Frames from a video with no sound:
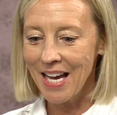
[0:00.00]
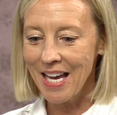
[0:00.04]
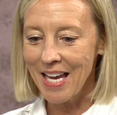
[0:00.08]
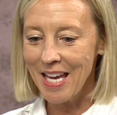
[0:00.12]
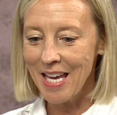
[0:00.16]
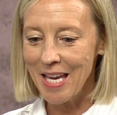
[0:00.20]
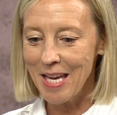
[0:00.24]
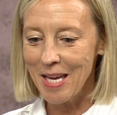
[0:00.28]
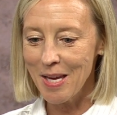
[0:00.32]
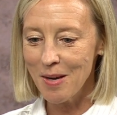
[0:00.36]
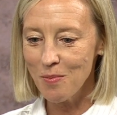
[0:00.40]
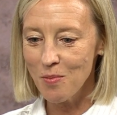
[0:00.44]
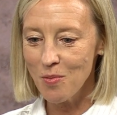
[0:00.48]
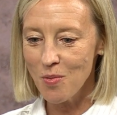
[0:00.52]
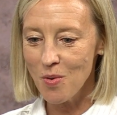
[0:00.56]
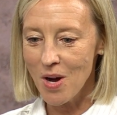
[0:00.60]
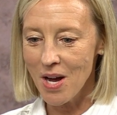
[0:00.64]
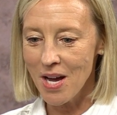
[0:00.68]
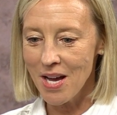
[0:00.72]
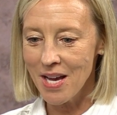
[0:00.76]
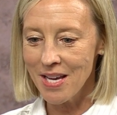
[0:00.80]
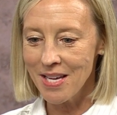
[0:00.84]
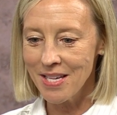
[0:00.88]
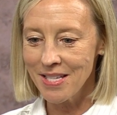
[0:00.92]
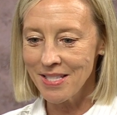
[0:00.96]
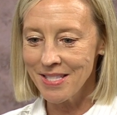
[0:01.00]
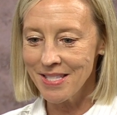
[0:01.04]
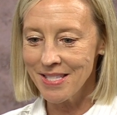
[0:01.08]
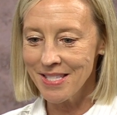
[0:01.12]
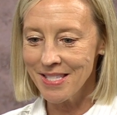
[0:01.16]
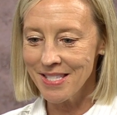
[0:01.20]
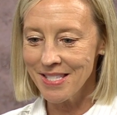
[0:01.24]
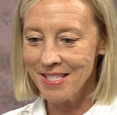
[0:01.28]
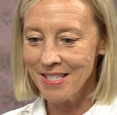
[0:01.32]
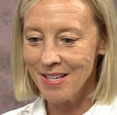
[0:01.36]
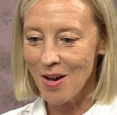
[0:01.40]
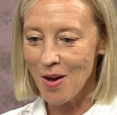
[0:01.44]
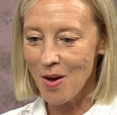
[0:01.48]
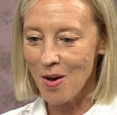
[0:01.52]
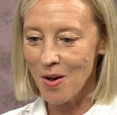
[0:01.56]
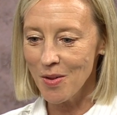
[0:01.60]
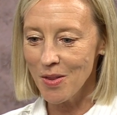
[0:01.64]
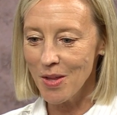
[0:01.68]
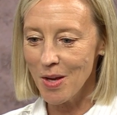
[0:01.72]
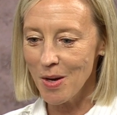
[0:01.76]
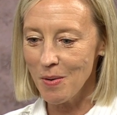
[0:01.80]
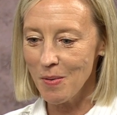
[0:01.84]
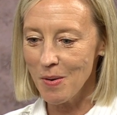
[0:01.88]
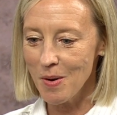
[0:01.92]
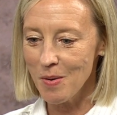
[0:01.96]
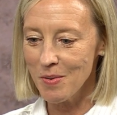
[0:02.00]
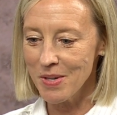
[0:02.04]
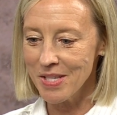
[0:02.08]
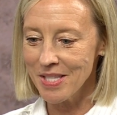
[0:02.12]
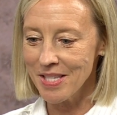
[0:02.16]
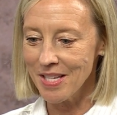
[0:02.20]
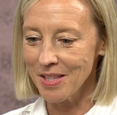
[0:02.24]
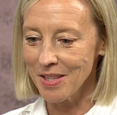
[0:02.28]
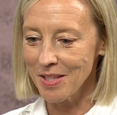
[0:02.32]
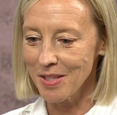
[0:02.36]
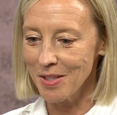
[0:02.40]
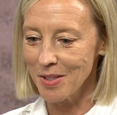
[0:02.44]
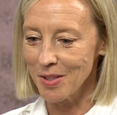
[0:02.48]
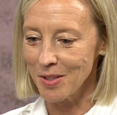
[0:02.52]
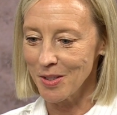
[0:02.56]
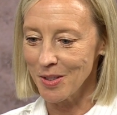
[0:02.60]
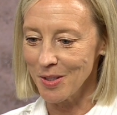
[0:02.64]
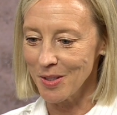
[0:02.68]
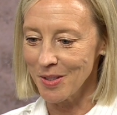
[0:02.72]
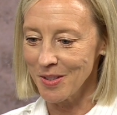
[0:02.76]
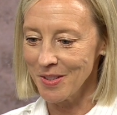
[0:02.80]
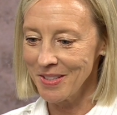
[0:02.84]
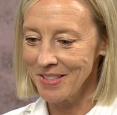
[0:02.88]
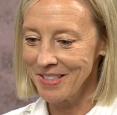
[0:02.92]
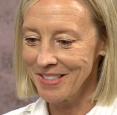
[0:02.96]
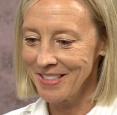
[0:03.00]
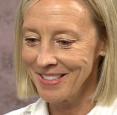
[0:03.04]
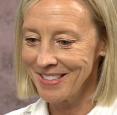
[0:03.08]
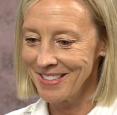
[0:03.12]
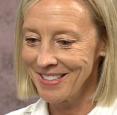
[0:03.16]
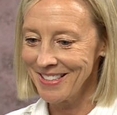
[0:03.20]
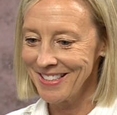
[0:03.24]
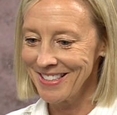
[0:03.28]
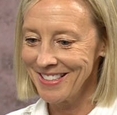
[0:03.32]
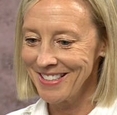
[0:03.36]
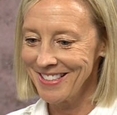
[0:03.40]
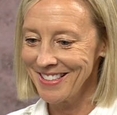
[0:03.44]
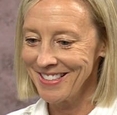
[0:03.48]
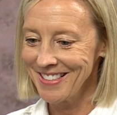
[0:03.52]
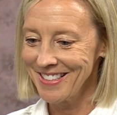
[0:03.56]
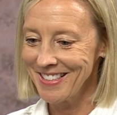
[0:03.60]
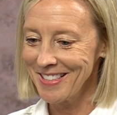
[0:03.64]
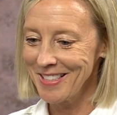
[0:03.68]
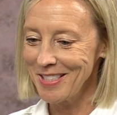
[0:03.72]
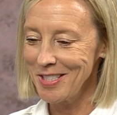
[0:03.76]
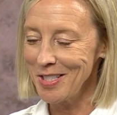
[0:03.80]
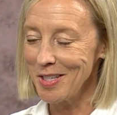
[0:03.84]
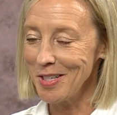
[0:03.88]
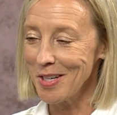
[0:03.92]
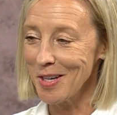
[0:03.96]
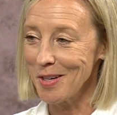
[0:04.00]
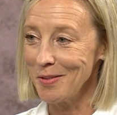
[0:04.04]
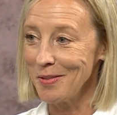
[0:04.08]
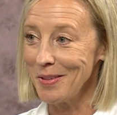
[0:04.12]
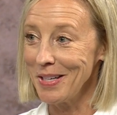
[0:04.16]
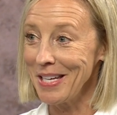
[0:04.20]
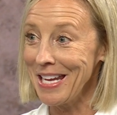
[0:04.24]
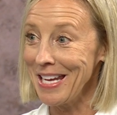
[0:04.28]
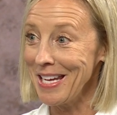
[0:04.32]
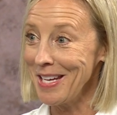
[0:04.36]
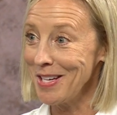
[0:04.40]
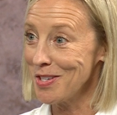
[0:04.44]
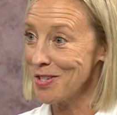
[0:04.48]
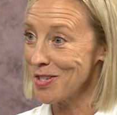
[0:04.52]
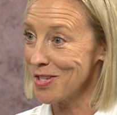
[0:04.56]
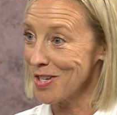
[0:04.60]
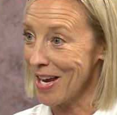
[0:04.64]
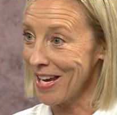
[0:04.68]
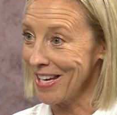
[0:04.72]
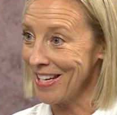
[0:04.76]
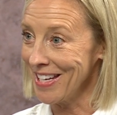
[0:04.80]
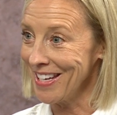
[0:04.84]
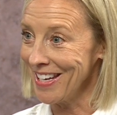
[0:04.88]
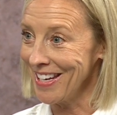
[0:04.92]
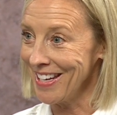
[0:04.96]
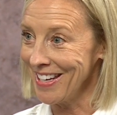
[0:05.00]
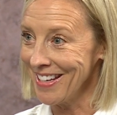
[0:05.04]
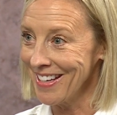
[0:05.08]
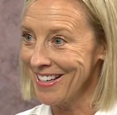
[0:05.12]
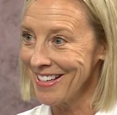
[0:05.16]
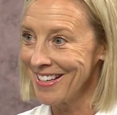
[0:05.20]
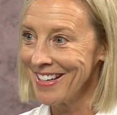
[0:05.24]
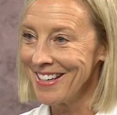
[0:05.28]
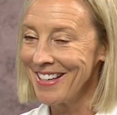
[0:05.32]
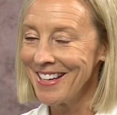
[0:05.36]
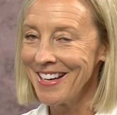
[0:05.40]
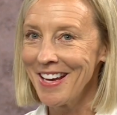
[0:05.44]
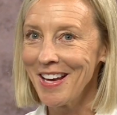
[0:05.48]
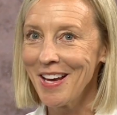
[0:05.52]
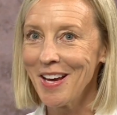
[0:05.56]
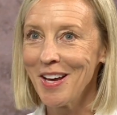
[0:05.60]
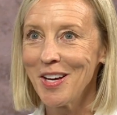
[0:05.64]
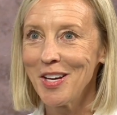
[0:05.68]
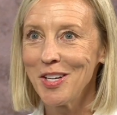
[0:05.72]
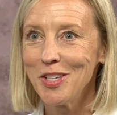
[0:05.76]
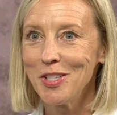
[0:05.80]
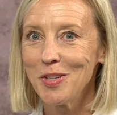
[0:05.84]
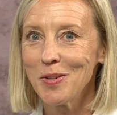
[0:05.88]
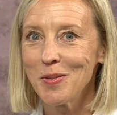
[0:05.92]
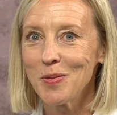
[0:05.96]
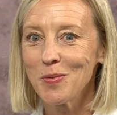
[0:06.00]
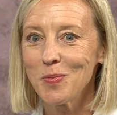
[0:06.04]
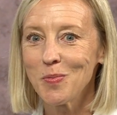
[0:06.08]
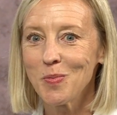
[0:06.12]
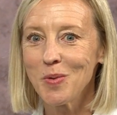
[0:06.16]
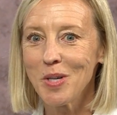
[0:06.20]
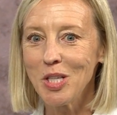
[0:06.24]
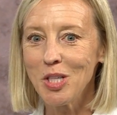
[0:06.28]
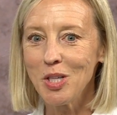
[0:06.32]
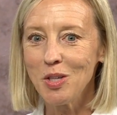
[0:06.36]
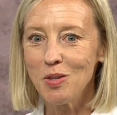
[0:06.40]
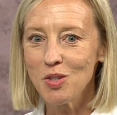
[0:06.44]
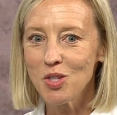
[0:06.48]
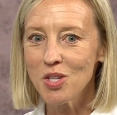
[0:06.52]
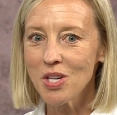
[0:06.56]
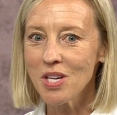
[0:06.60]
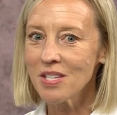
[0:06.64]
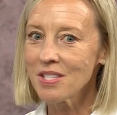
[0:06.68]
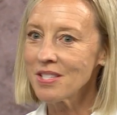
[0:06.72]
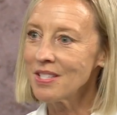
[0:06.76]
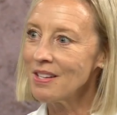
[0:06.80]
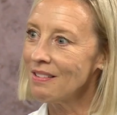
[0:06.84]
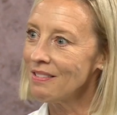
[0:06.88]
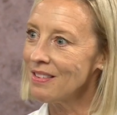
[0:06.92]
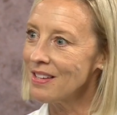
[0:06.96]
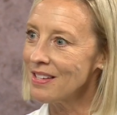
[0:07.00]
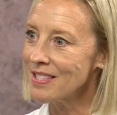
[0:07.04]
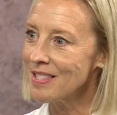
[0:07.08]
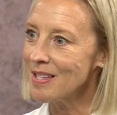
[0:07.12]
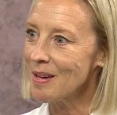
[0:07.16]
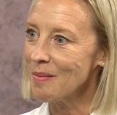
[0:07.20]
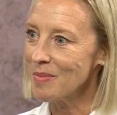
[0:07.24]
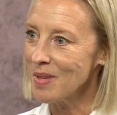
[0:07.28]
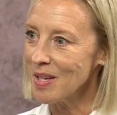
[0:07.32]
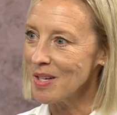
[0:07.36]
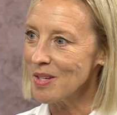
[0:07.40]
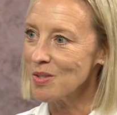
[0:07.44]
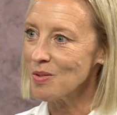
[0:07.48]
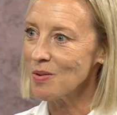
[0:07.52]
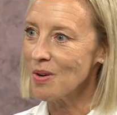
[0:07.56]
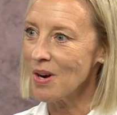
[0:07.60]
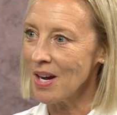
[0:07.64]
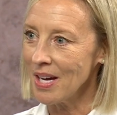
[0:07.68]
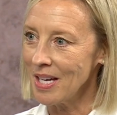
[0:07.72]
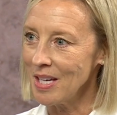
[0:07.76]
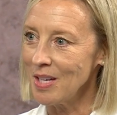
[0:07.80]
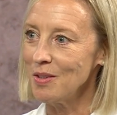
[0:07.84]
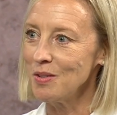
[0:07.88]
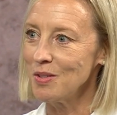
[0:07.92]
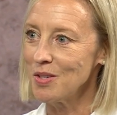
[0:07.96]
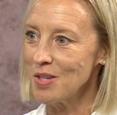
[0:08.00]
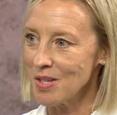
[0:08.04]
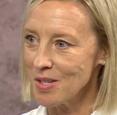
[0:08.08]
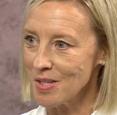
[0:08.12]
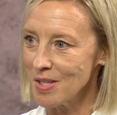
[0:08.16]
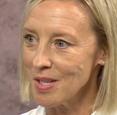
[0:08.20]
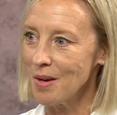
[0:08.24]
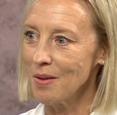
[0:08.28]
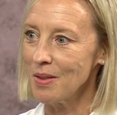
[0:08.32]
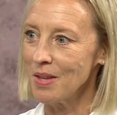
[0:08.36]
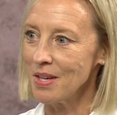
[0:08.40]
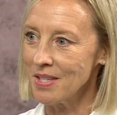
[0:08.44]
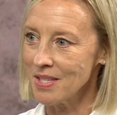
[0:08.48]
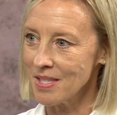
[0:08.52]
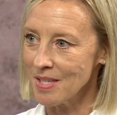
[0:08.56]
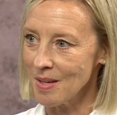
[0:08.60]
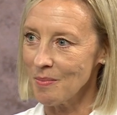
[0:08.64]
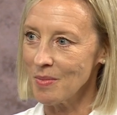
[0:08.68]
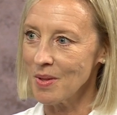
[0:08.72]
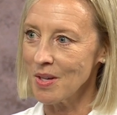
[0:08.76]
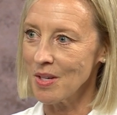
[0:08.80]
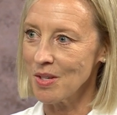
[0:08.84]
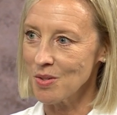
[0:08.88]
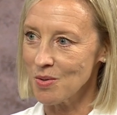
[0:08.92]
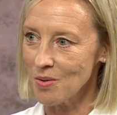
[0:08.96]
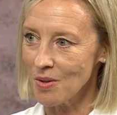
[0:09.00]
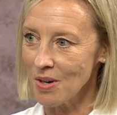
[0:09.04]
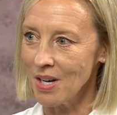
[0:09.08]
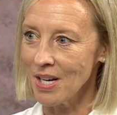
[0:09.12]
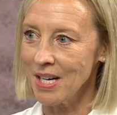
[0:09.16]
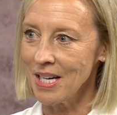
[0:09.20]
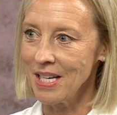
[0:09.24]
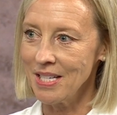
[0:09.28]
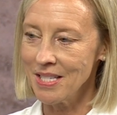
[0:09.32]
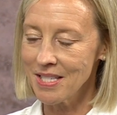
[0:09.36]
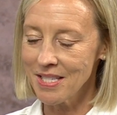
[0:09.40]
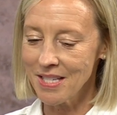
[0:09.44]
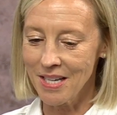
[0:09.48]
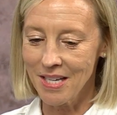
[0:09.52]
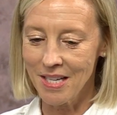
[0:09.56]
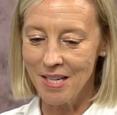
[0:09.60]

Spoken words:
it was, although it was a little, knees shaking, when you just know that something's right, you just know that something's right.